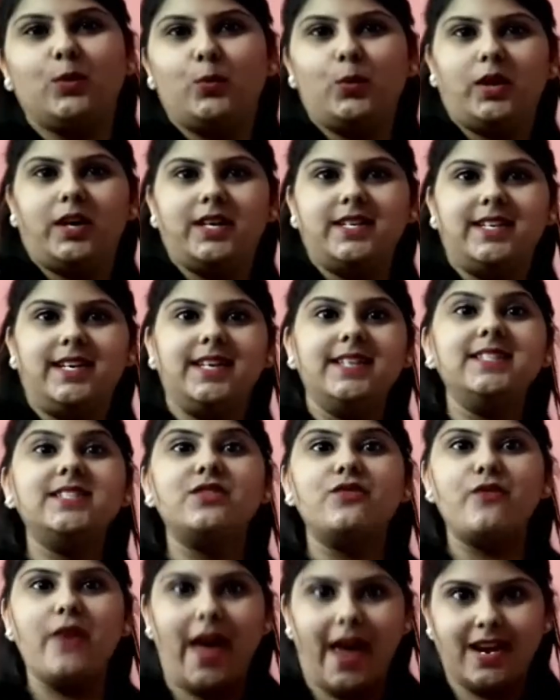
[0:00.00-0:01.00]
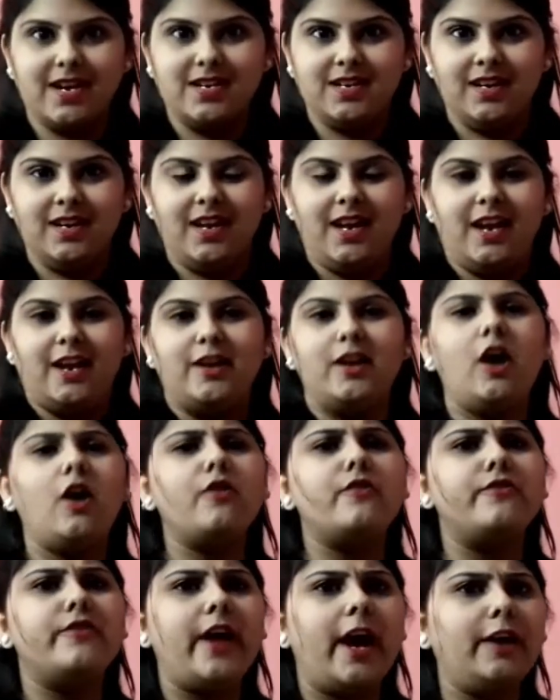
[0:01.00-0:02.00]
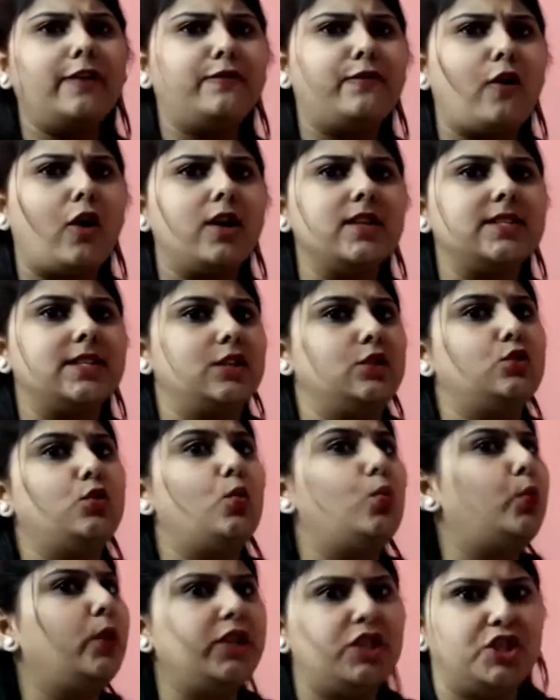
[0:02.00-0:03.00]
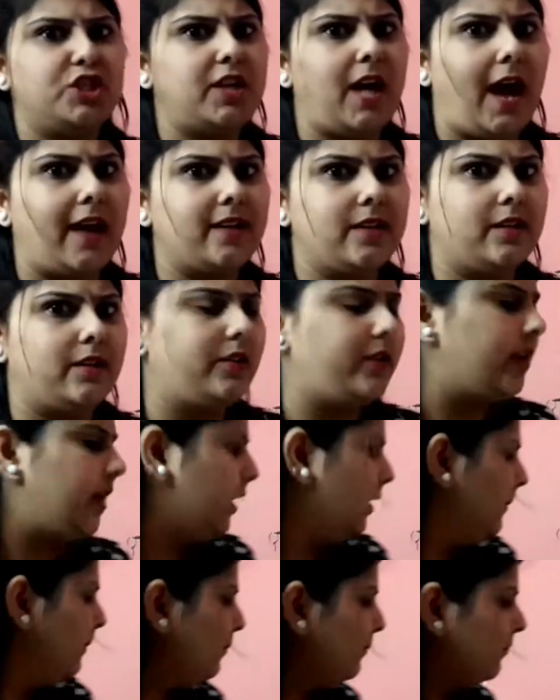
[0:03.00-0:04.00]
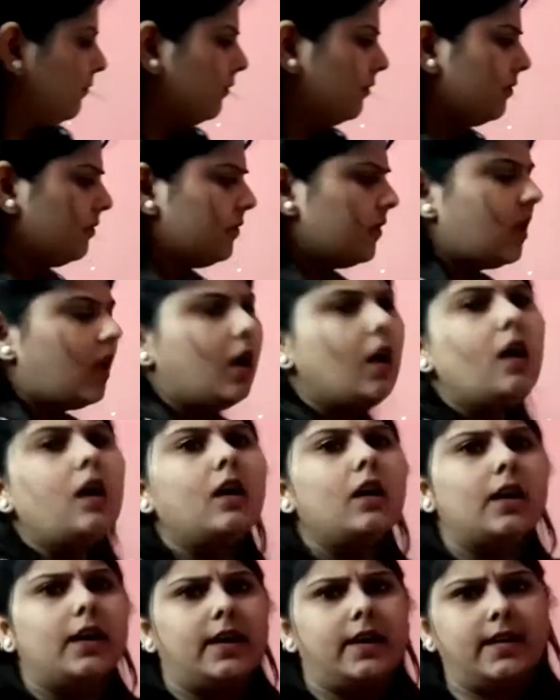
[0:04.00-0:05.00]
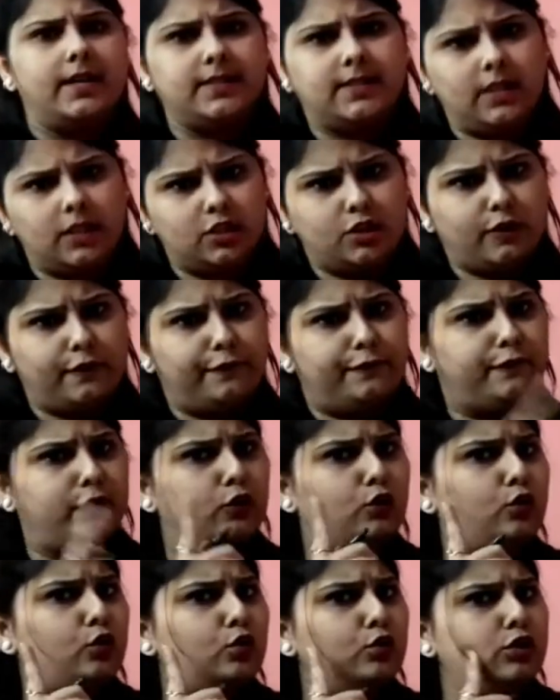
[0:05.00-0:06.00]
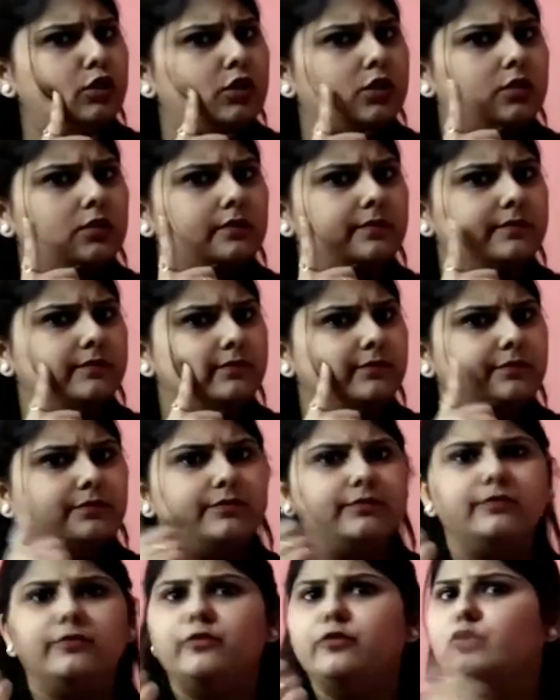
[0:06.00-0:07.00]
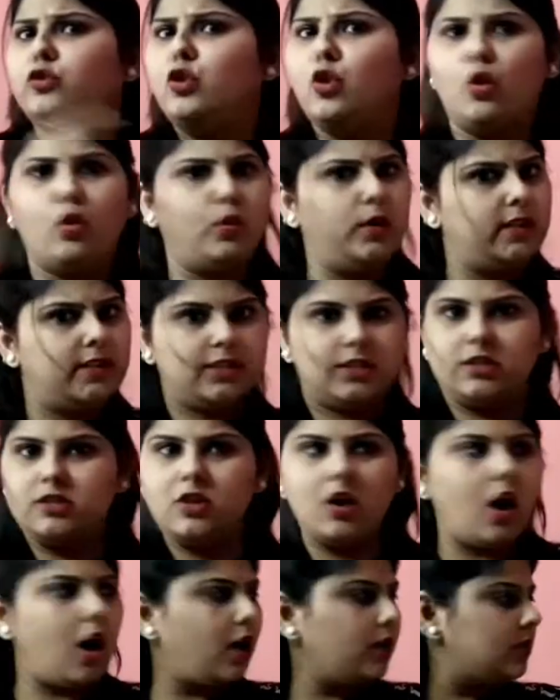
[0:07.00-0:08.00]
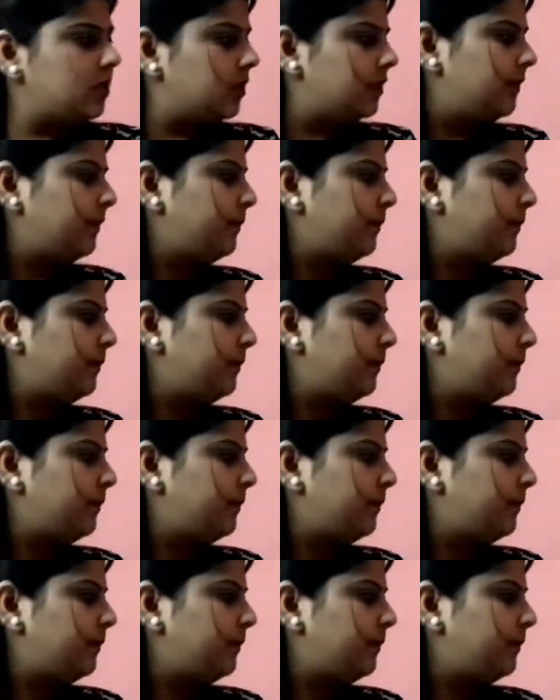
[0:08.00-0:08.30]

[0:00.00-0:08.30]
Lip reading: word is red. Now red falls into which category? Is it a fruit? No, it's not.